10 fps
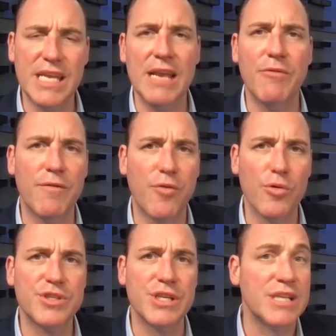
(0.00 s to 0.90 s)
evil
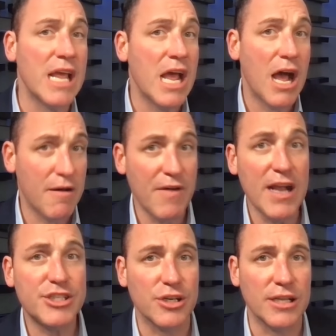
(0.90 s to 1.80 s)
forces
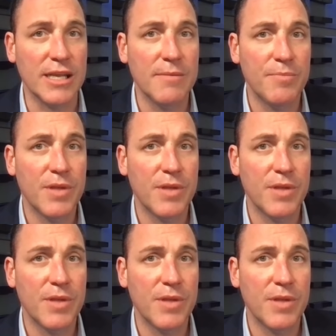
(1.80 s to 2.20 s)
eventually